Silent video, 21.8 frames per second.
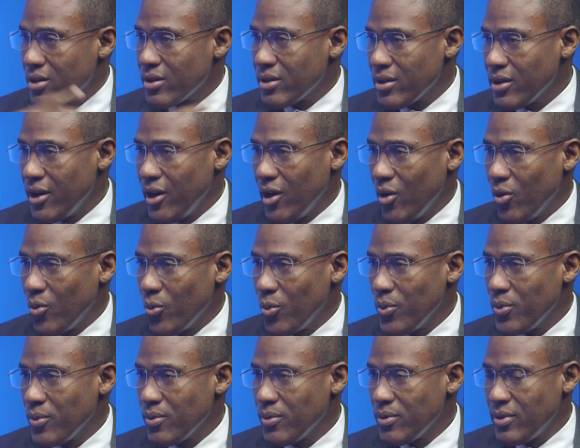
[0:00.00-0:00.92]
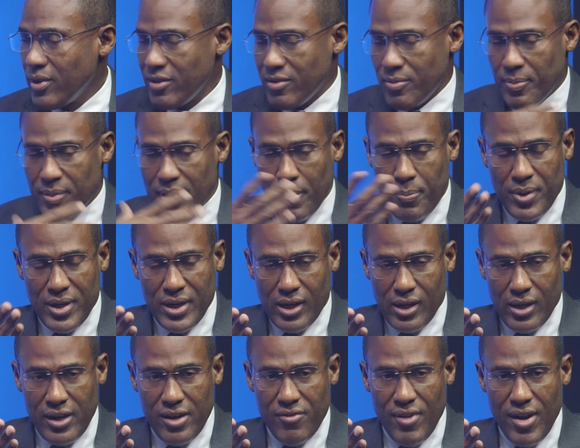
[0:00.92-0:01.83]
you know, this a
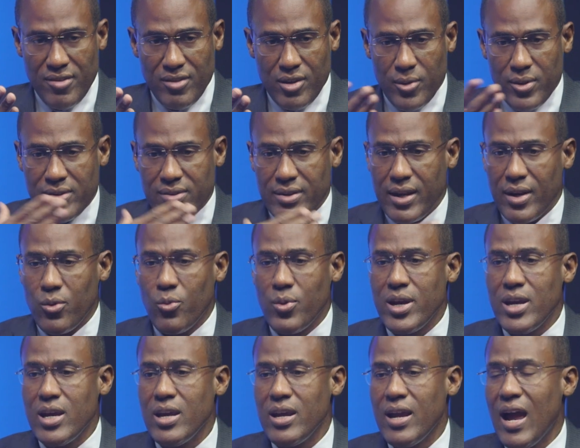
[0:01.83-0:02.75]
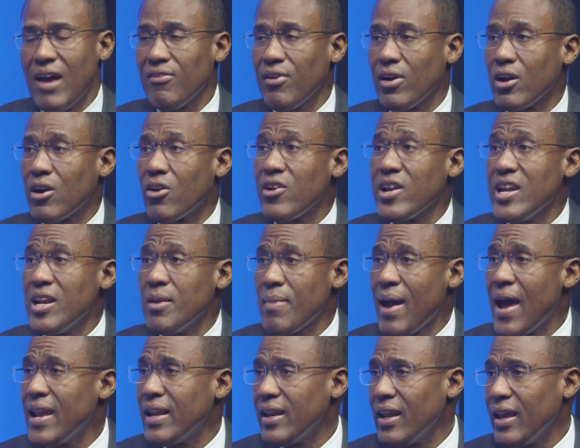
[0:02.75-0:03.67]
particular investor would say, we have a green
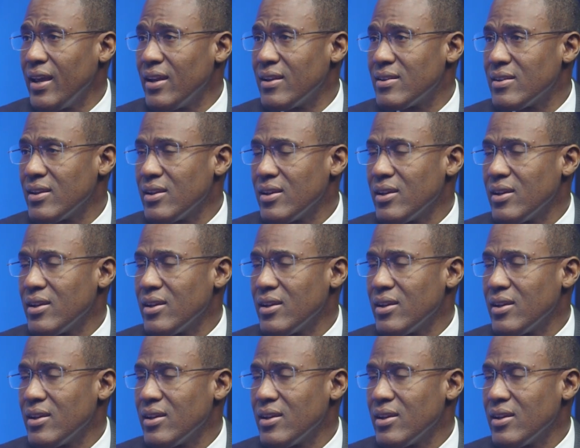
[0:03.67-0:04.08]
mandate.